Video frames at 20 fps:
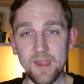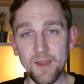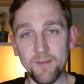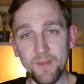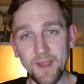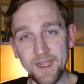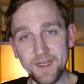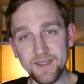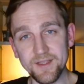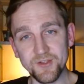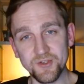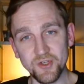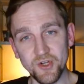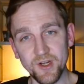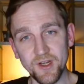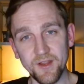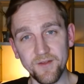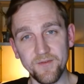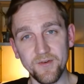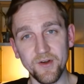make this
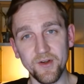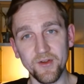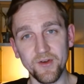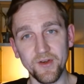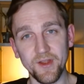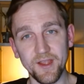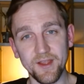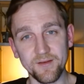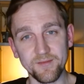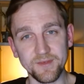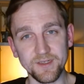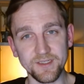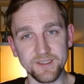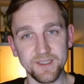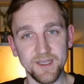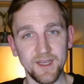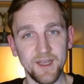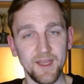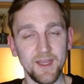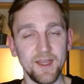journey for your e-commerce
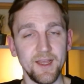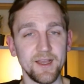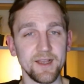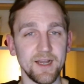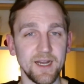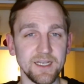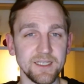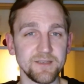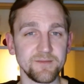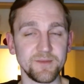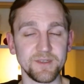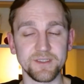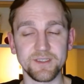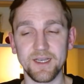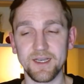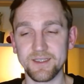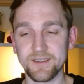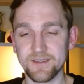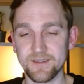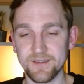customers
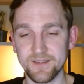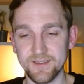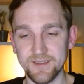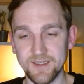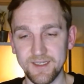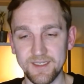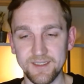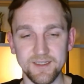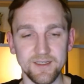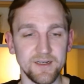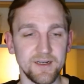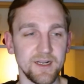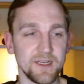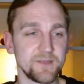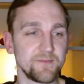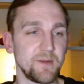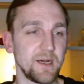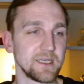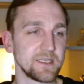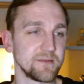as easier as
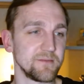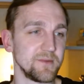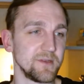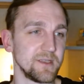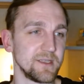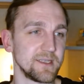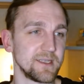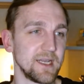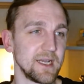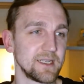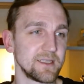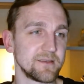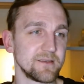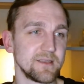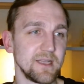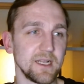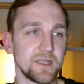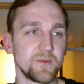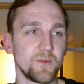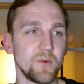possible. And that's
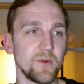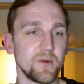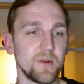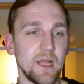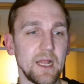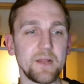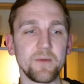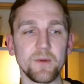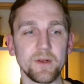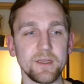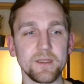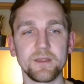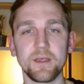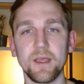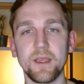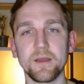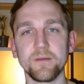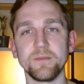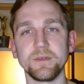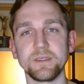what is
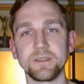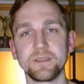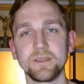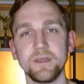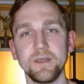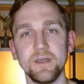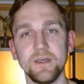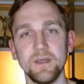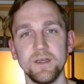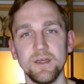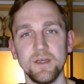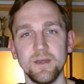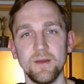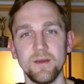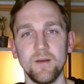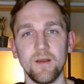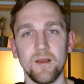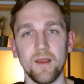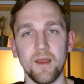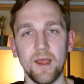e-commerce.
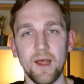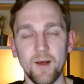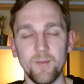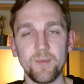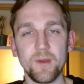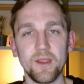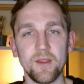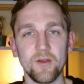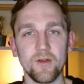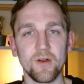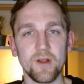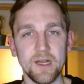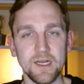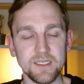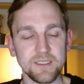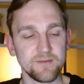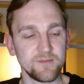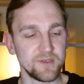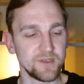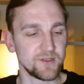Helping your
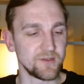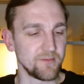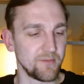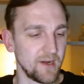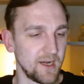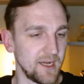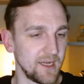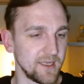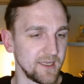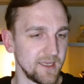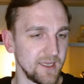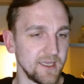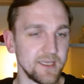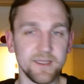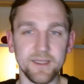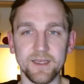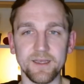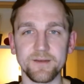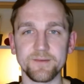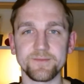customers to buy
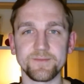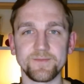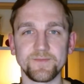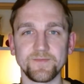easy